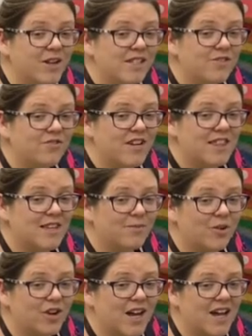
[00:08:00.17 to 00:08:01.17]
to read them on
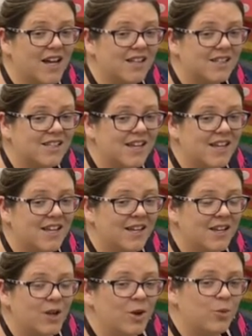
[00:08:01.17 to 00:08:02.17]
ILD.
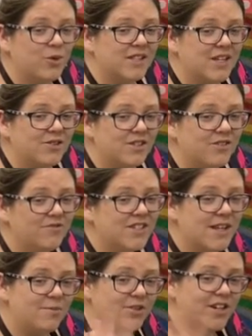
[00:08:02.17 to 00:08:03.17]
We'll see you soon,
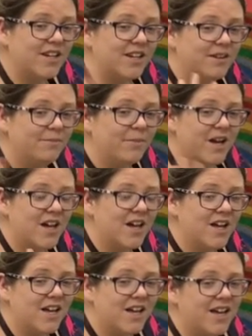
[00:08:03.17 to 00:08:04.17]
reception.
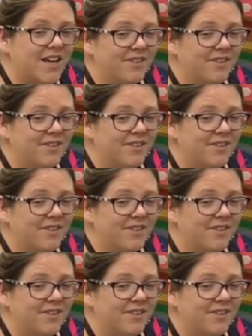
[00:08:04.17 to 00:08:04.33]
Bye.